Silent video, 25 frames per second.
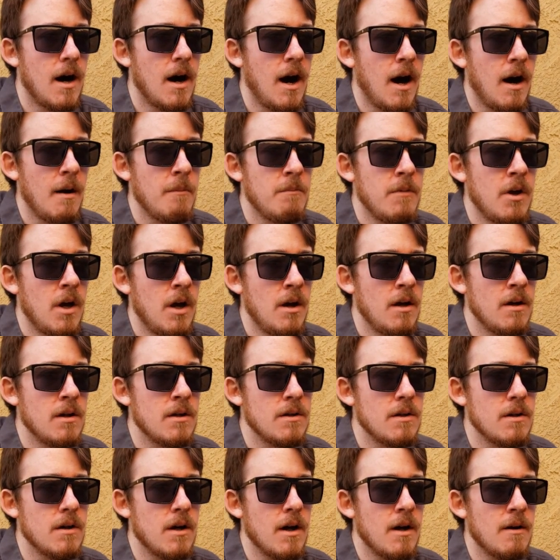I'm
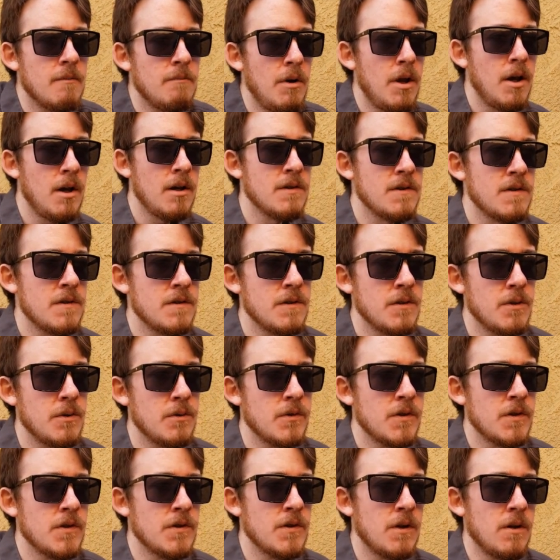not so
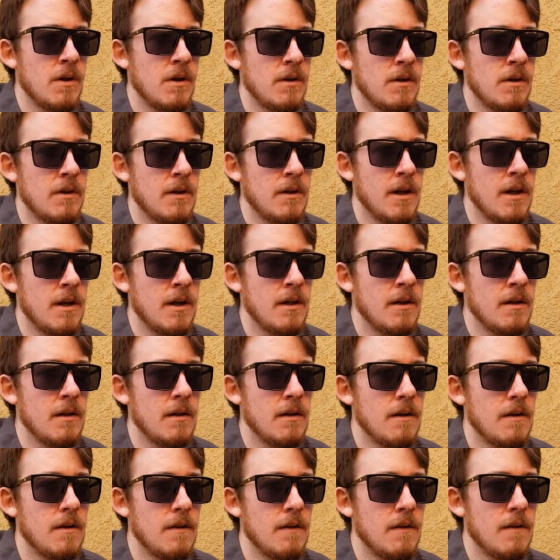certain
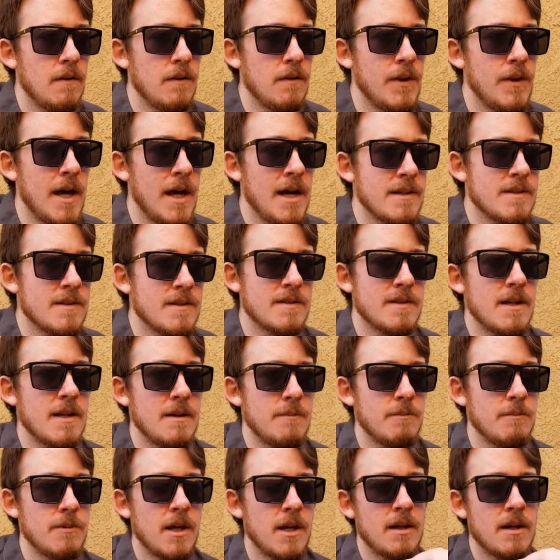that
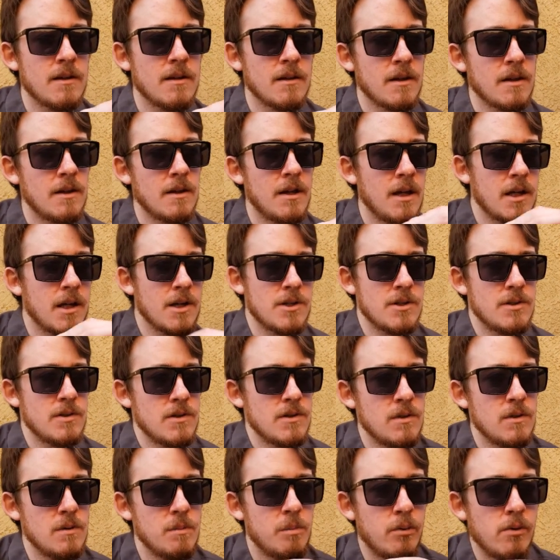statement, that connection
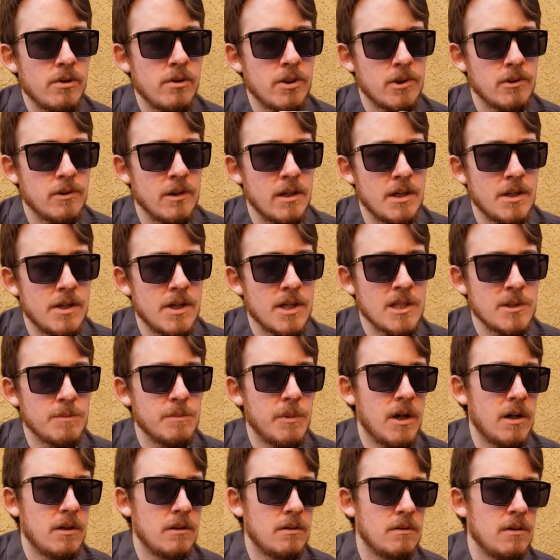to the Poincaré disk
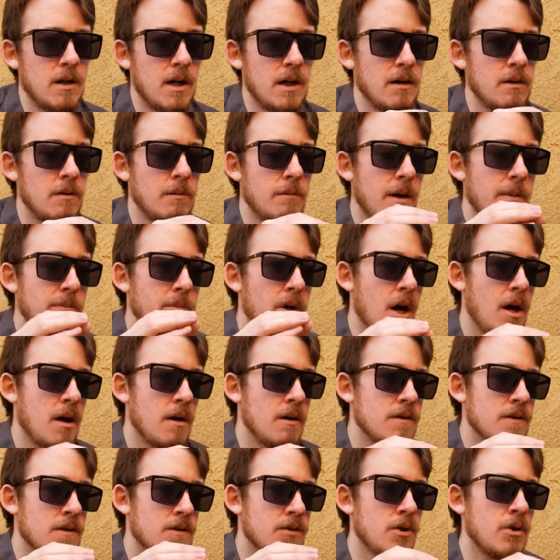model, I'm
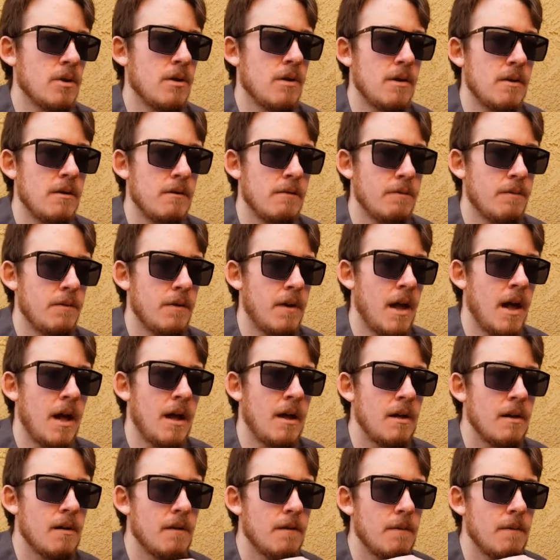not certain if that